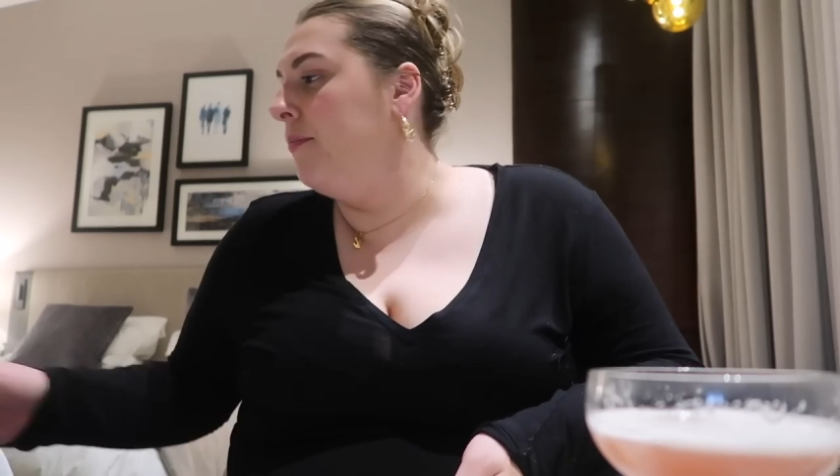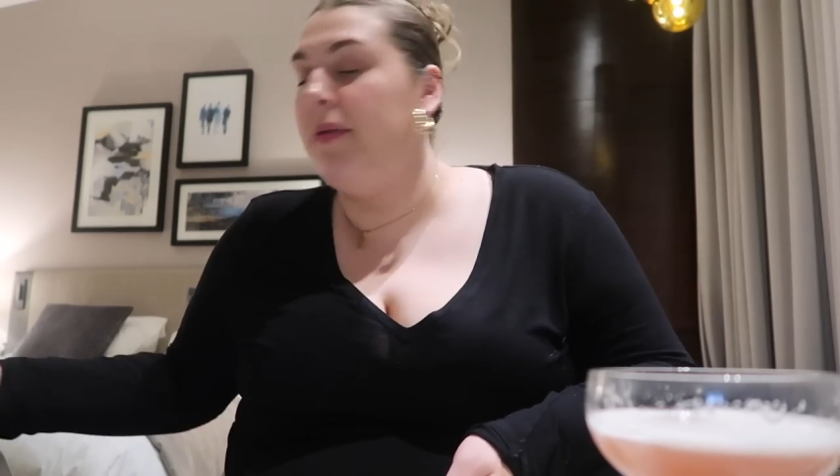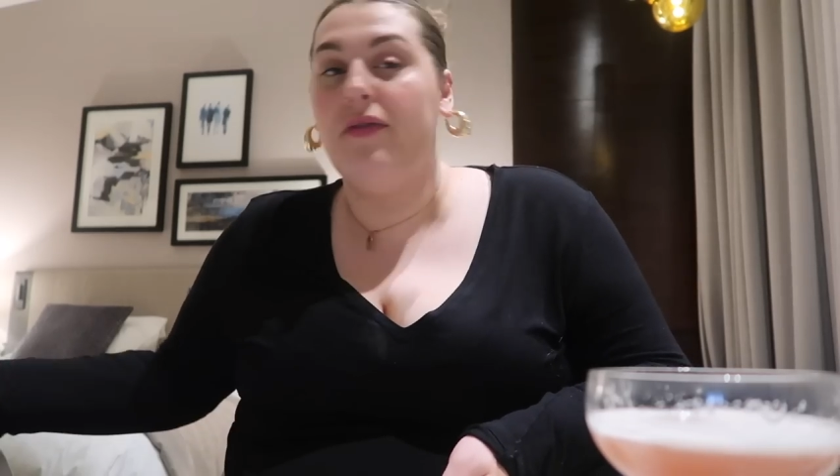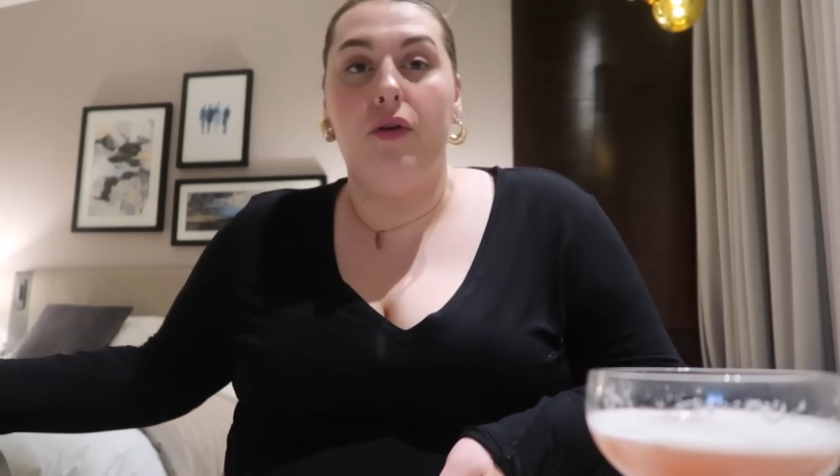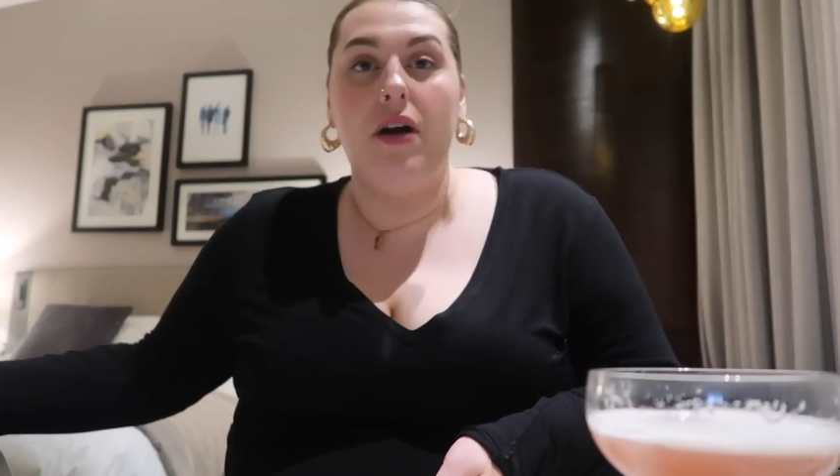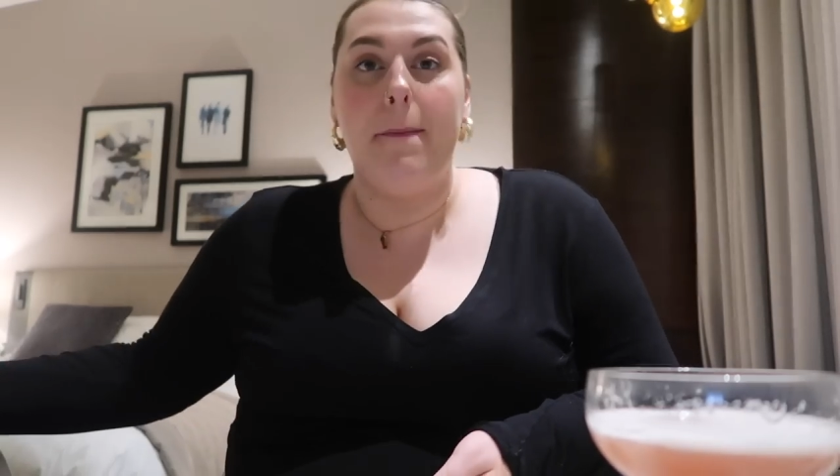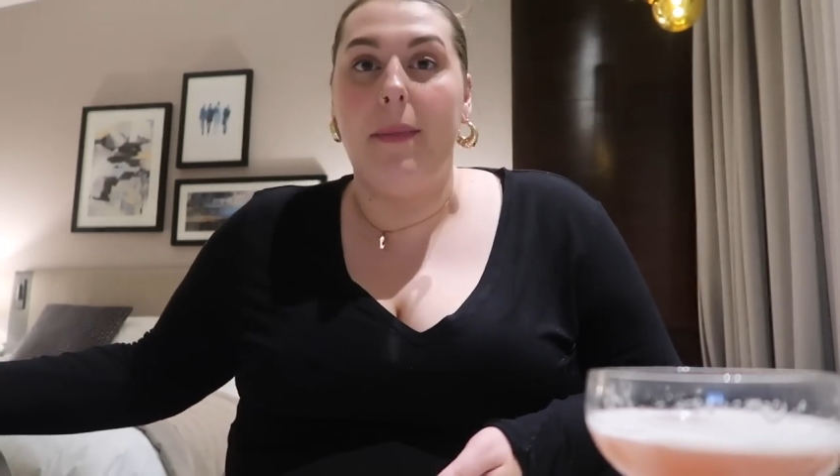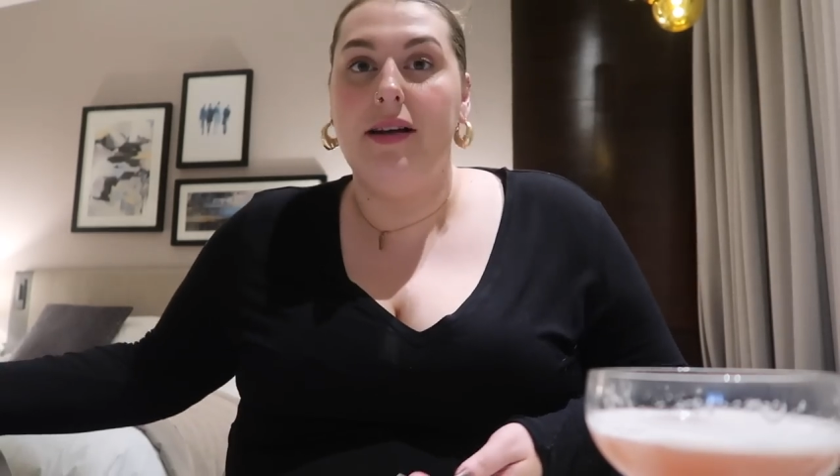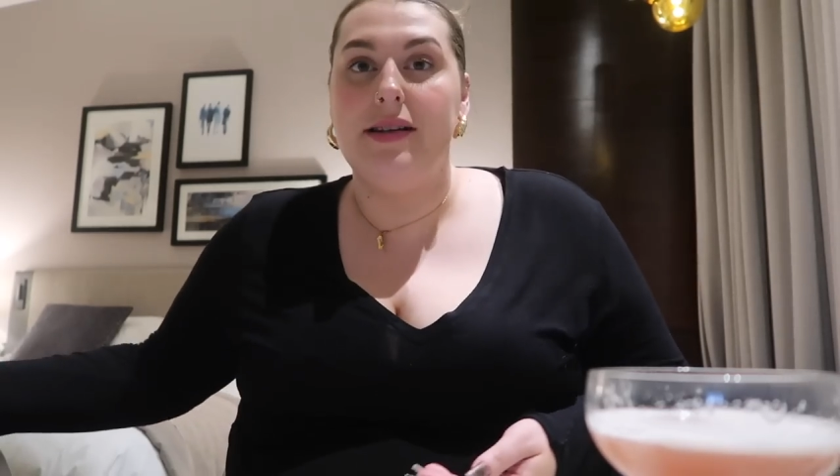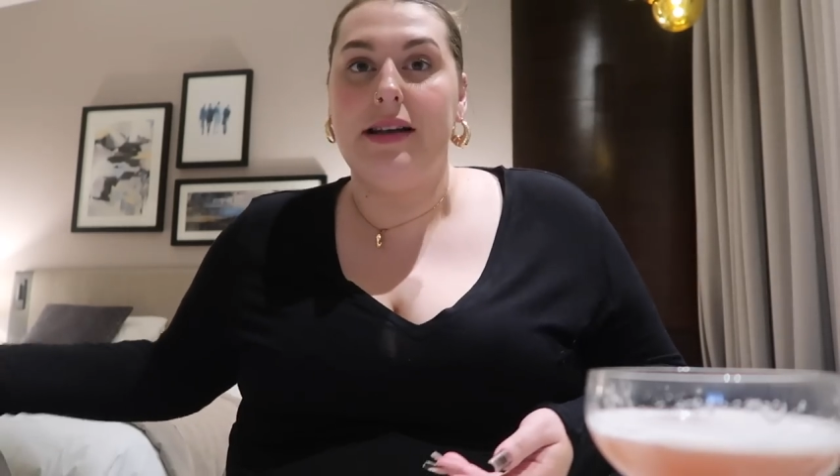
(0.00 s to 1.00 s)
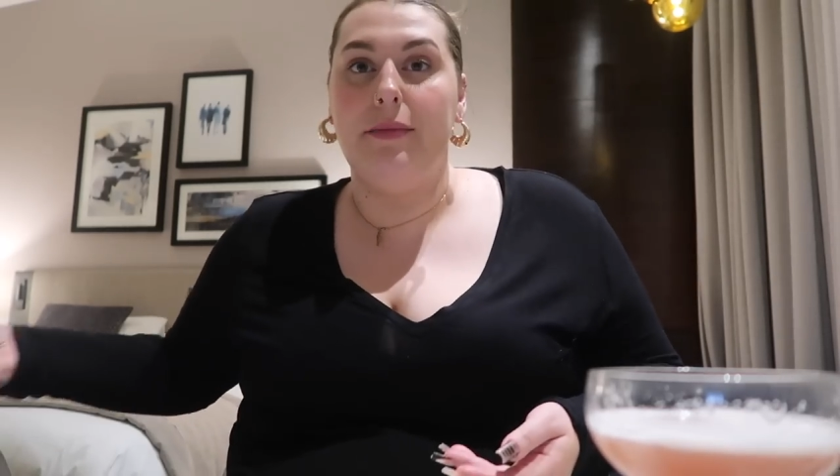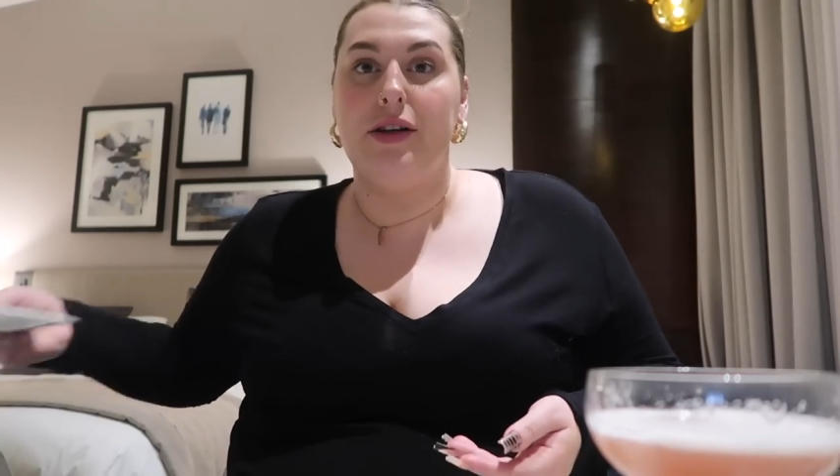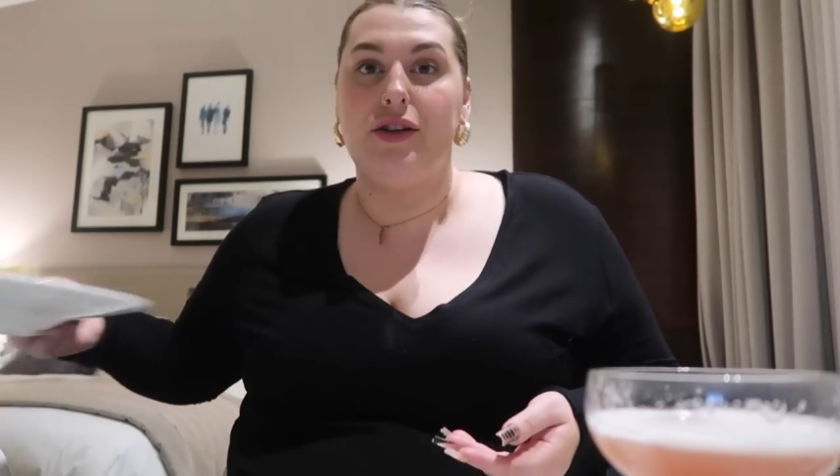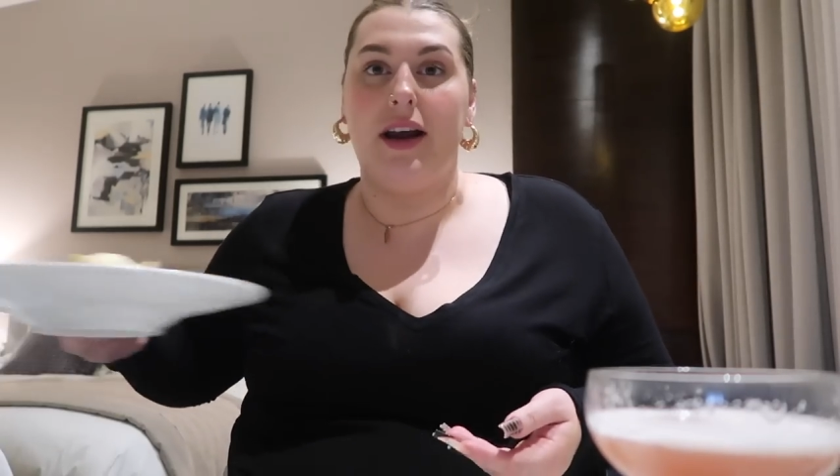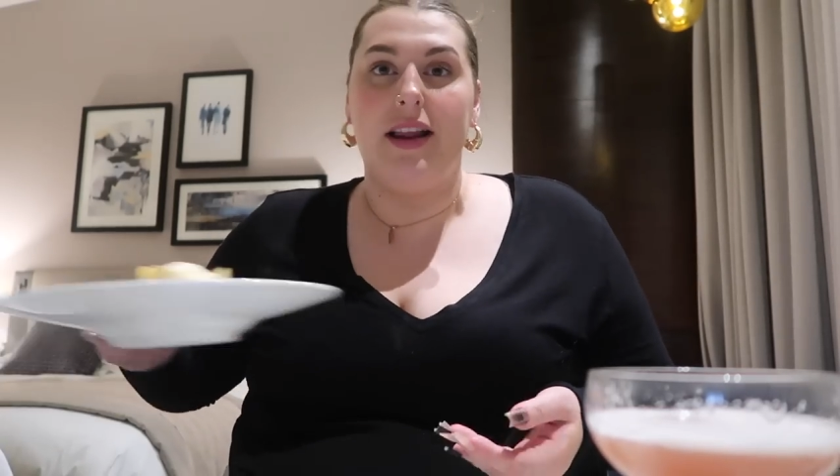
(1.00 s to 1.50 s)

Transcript: Before it melts, let me try